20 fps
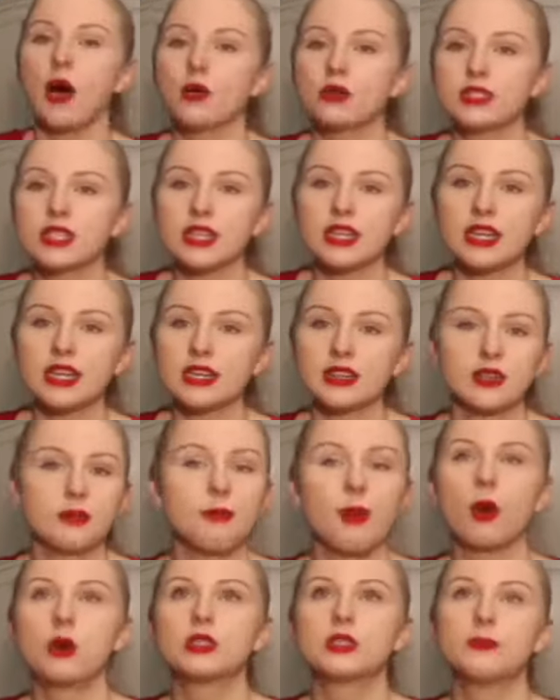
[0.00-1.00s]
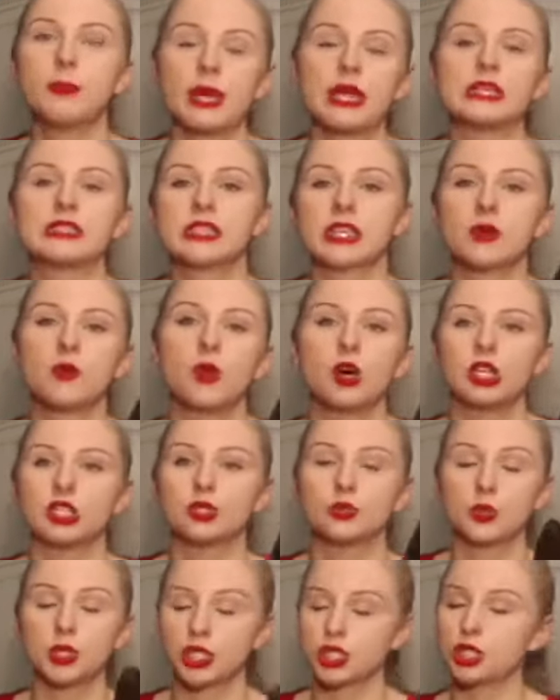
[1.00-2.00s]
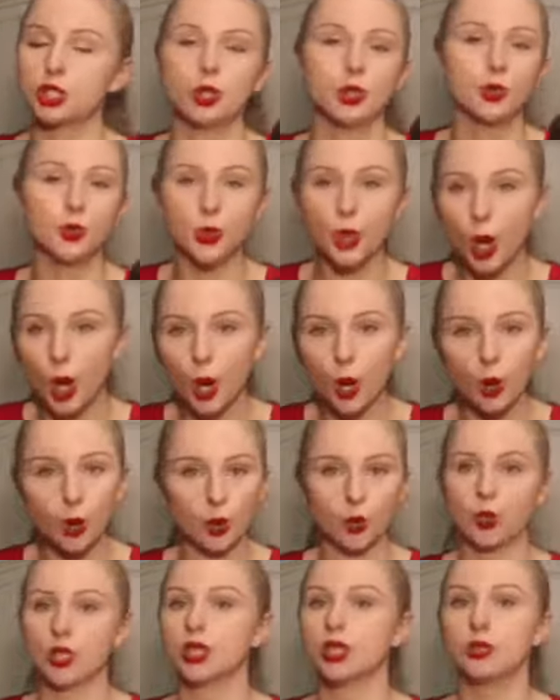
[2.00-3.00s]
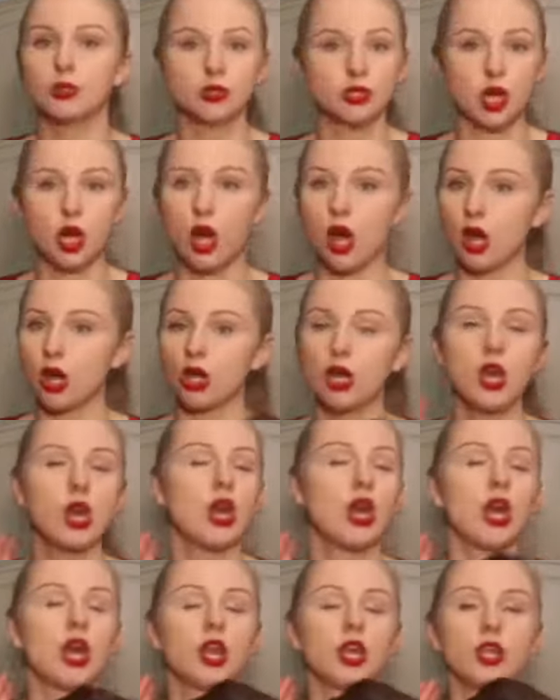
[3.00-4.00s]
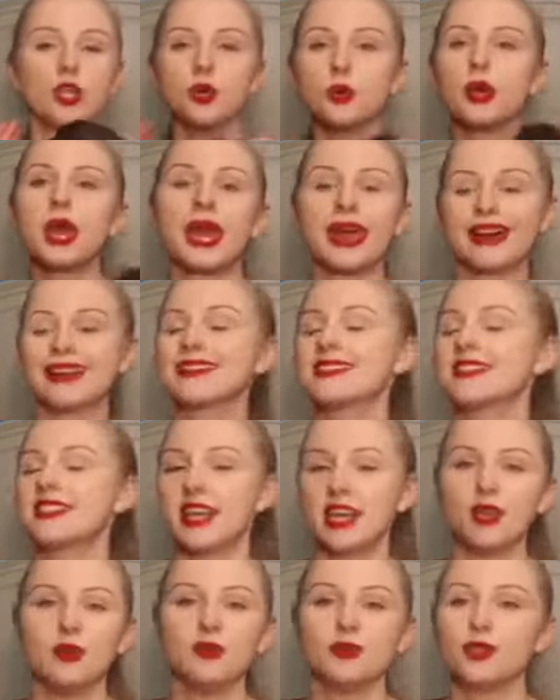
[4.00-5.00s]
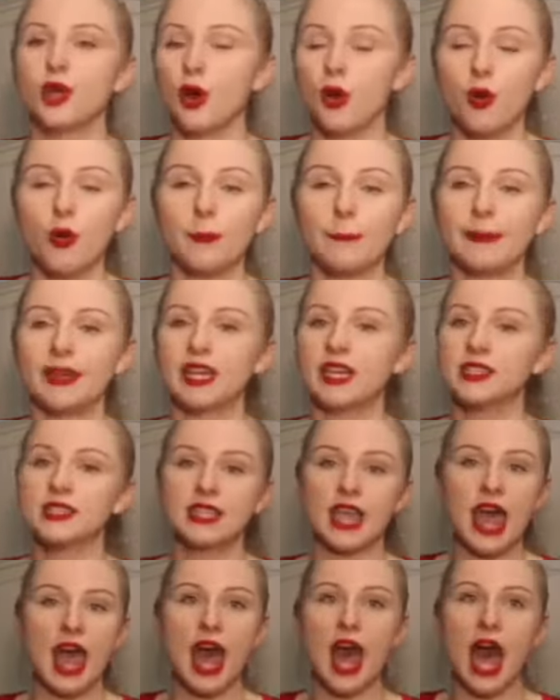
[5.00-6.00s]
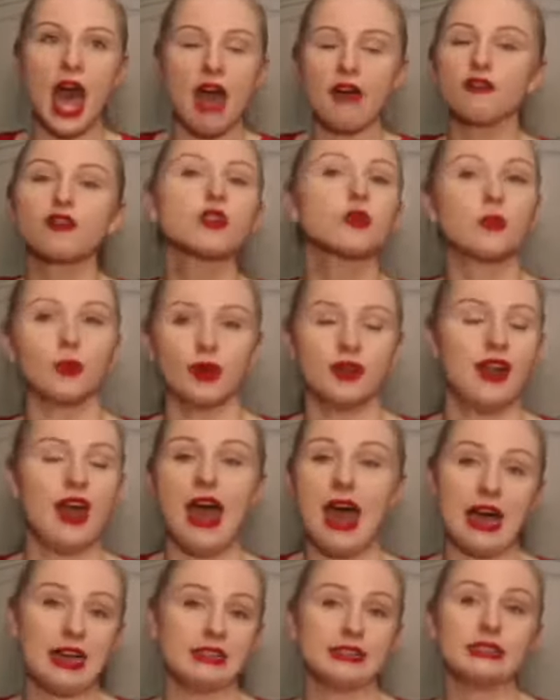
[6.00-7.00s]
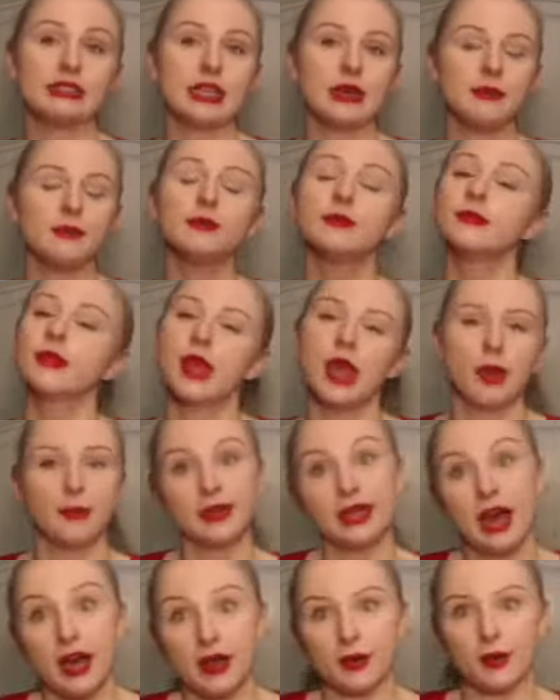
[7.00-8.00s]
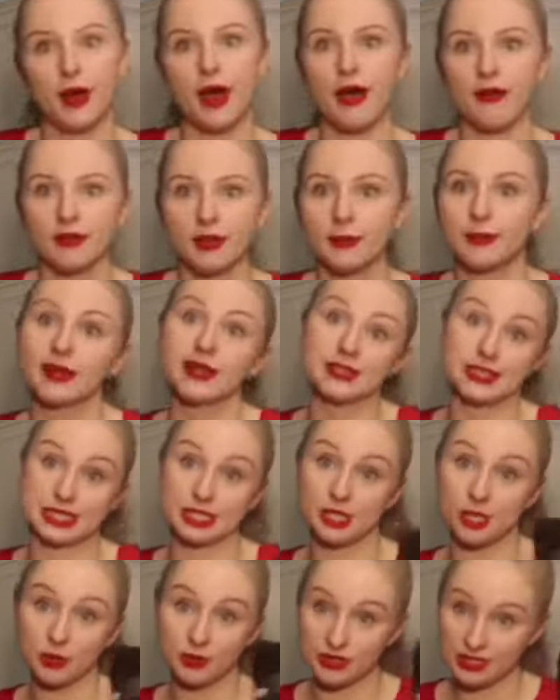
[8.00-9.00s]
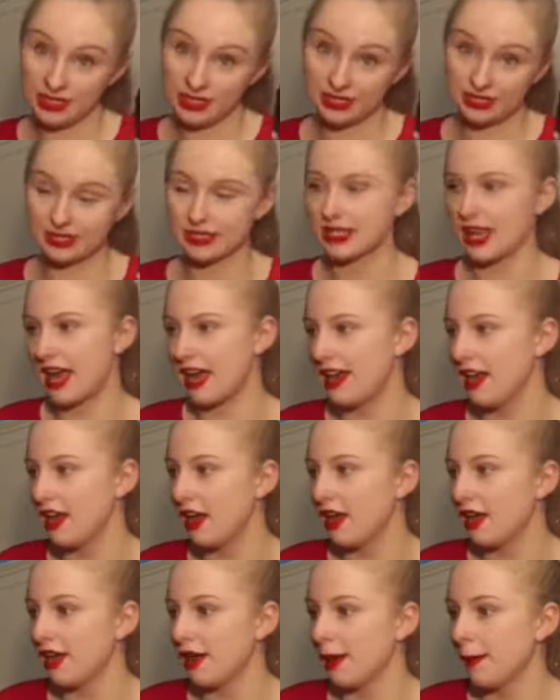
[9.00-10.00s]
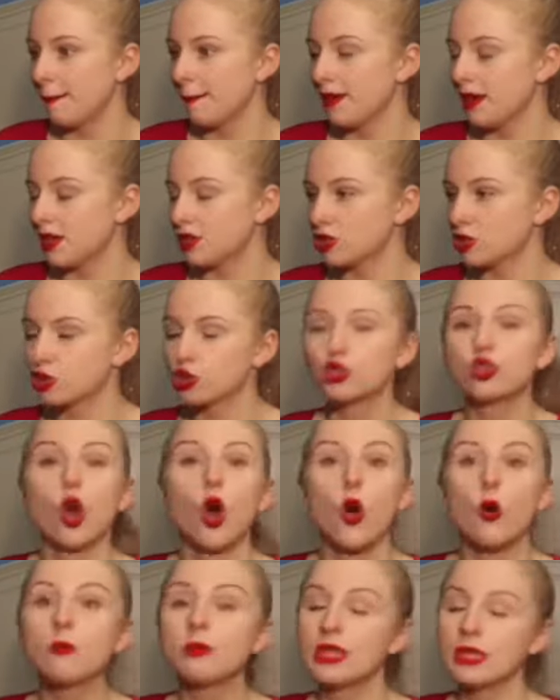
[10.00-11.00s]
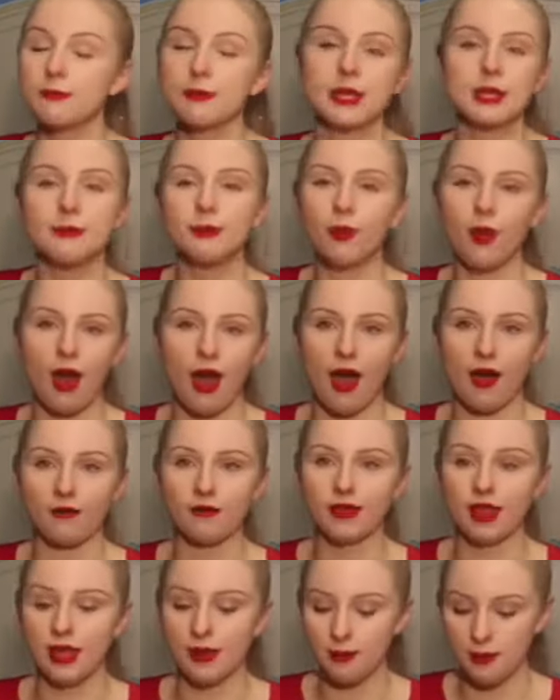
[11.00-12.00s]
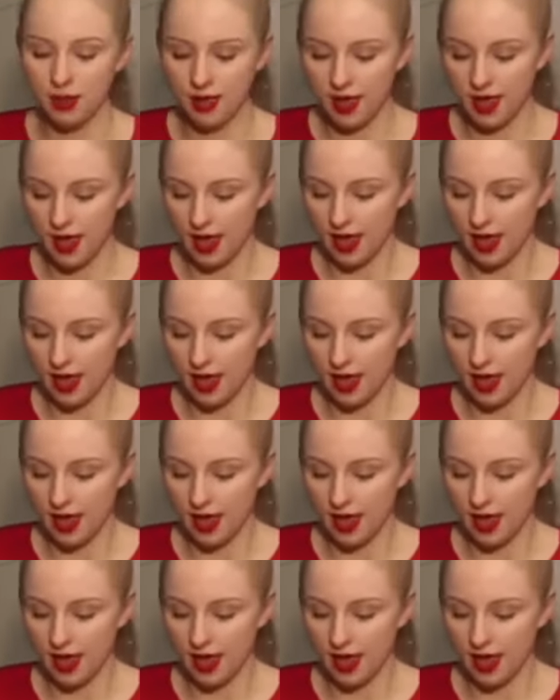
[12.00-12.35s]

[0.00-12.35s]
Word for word: I was gonna get the most basic ones, which you know what those are you can't say you don't because everyone has them. I mean, I don't have them because I chose these instead, but so many people have them.